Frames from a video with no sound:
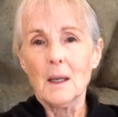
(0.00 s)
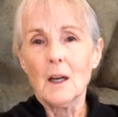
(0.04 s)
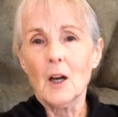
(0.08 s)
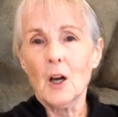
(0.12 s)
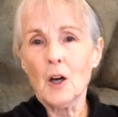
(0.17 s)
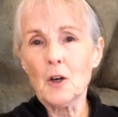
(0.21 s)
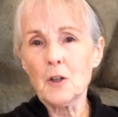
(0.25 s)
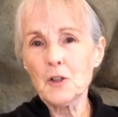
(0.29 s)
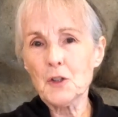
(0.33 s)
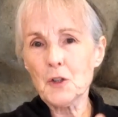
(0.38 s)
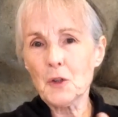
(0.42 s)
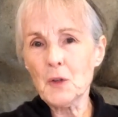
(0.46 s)

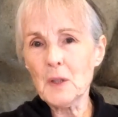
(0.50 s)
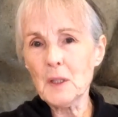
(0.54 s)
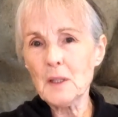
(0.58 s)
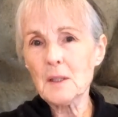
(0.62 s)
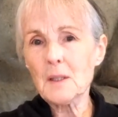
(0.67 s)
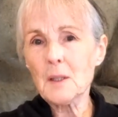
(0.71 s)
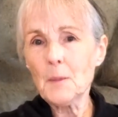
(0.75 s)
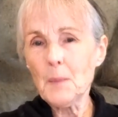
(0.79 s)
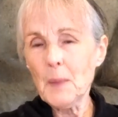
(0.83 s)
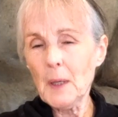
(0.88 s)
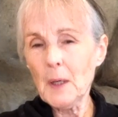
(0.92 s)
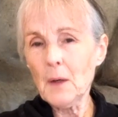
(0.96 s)
Our
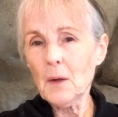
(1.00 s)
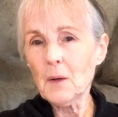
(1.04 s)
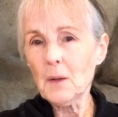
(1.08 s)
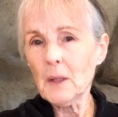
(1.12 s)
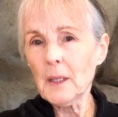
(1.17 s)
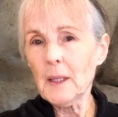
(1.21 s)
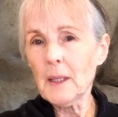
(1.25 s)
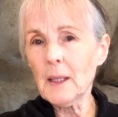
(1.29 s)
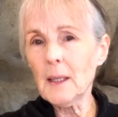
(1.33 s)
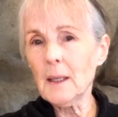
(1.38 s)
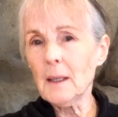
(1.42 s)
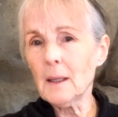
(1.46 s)
joints
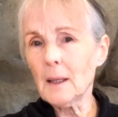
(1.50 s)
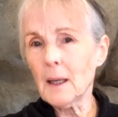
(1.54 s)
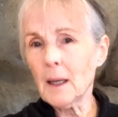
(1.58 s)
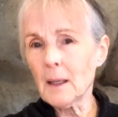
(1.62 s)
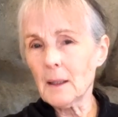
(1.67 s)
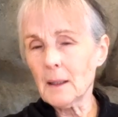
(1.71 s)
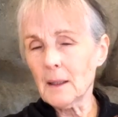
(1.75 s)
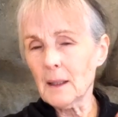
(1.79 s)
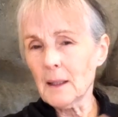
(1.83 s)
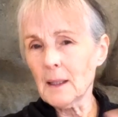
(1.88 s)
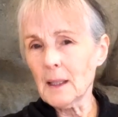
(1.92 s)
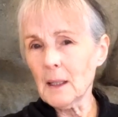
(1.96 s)
apparently need
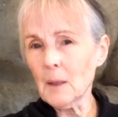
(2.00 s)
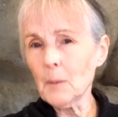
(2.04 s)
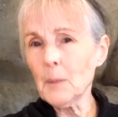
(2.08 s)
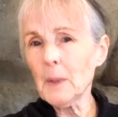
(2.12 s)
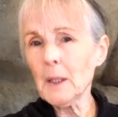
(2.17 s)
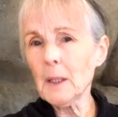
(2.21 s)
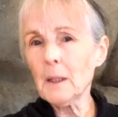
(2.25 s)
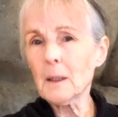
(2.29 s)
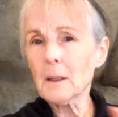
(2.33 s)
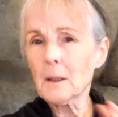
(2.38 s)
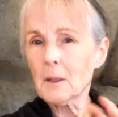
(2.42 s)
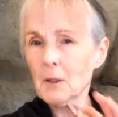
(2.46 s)
a little
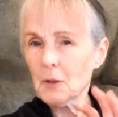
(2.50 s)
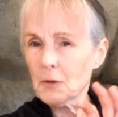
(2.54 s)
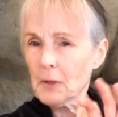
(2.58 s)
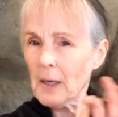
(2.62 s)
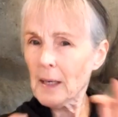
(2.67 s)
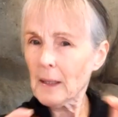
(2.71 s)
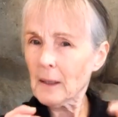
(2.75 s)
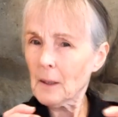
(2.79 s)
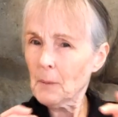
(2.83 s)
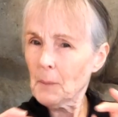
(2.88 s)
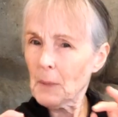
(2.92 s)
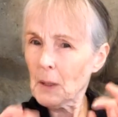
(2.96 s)
bit of
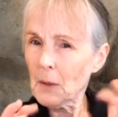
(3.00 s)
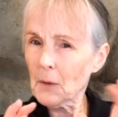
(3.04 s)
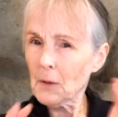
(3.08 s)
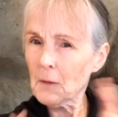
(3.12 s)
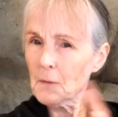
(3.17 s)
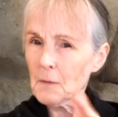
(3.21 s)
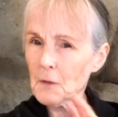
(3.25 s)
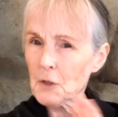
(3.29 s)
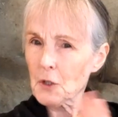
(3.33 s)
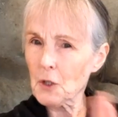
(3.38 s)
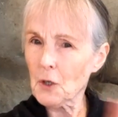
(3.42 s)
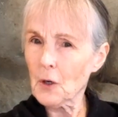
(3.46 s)
correct
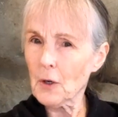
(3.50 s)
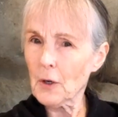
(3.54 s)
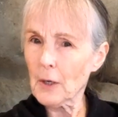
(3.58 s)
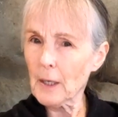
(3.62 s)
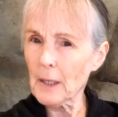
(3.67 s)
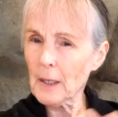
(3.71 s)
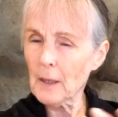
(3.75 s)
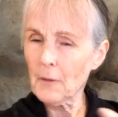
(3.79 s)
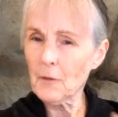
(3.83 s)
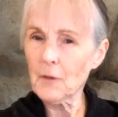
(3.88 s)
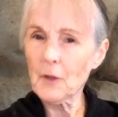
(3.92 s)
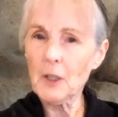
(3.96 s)
amount of
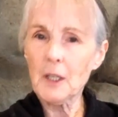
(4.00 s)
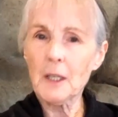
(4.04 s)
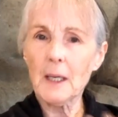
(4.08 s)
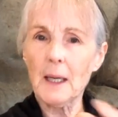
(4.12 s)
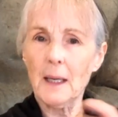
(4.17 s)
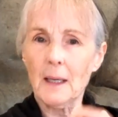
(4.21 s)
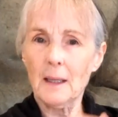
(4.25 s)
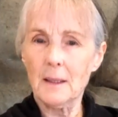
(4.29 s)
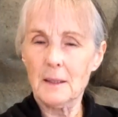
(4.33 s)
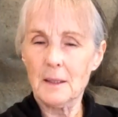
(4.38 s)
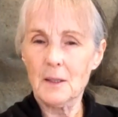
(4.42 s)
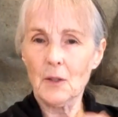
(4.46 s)
jarring every
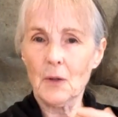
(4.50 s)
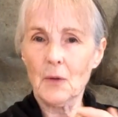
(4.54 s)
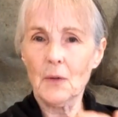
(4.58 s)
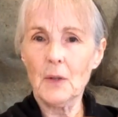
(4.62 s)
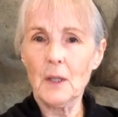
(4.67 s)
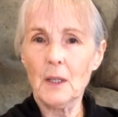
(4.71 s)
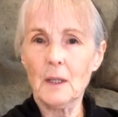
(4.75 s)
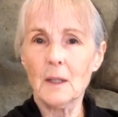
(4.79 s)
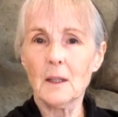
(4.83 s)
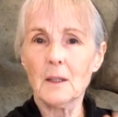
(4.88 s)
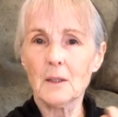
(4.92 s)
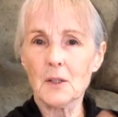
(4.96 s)
day so
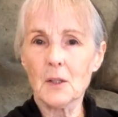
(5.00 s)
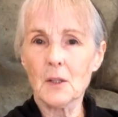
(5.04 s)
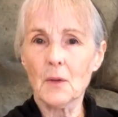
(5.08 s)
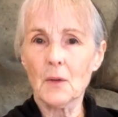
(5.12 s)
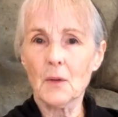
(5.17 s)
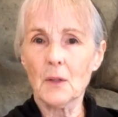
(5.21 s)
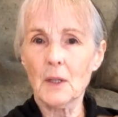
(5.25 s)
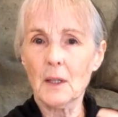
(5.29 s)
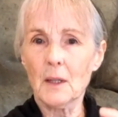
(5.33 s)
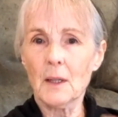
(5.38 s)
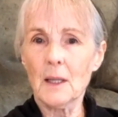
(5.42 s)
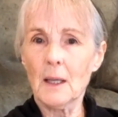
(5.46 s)

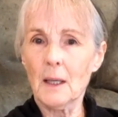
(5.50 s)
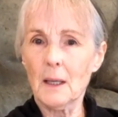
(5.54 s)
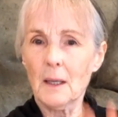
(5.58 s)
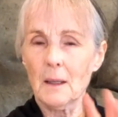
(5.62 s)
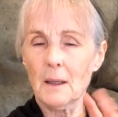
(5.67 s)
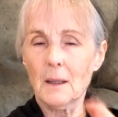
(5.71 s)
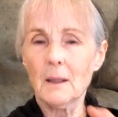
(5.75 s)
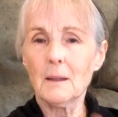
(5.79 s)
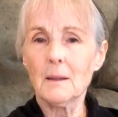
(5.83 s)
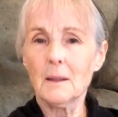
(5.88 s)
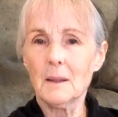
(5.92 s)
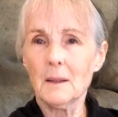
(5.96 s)
that they
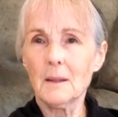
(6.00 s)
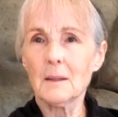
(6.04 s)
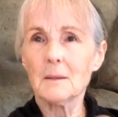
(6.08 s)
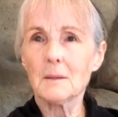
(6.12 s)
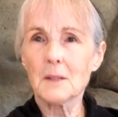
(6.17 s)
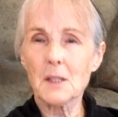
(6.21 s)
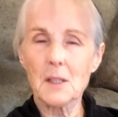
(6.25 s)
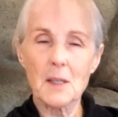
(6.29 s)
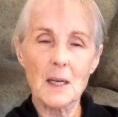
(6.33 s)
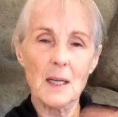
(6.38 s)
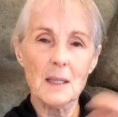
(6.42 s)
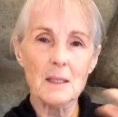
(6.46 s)

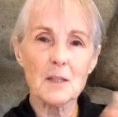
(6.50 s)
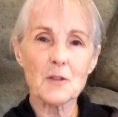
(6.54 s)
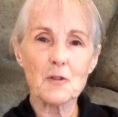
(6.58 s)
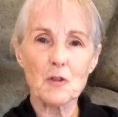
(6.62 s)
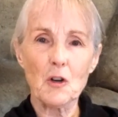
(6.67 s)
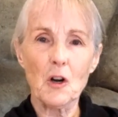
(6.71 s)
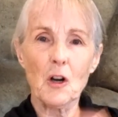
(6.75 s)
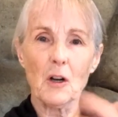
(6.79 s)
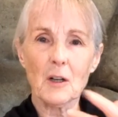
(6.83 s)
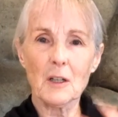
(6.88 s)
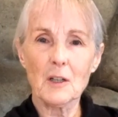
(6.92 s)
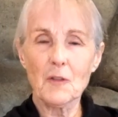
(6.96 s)
stay
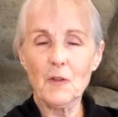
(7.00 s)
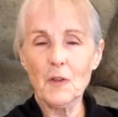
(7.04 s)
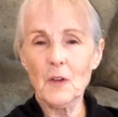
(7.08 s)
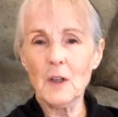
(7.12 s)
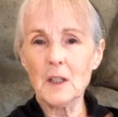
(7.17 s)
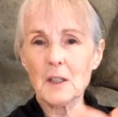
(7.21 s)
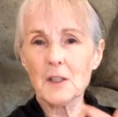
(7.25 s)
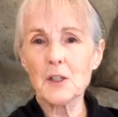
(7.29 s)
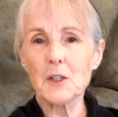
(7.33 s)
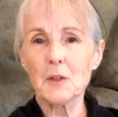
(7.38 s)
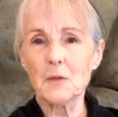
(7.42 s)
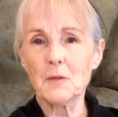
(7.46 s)
strong and
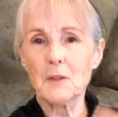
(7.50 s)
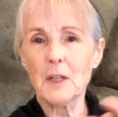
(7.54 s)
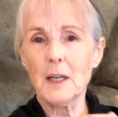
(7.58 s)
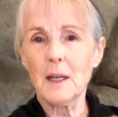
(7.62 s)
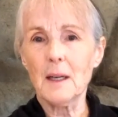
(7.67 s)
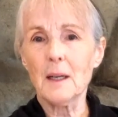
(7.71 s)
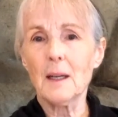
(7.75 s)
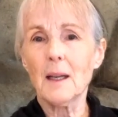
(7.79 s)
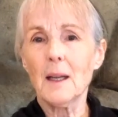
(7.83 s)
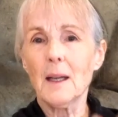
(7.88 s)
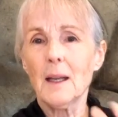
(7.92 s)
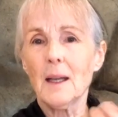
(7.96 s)
function
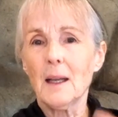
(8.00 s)
right.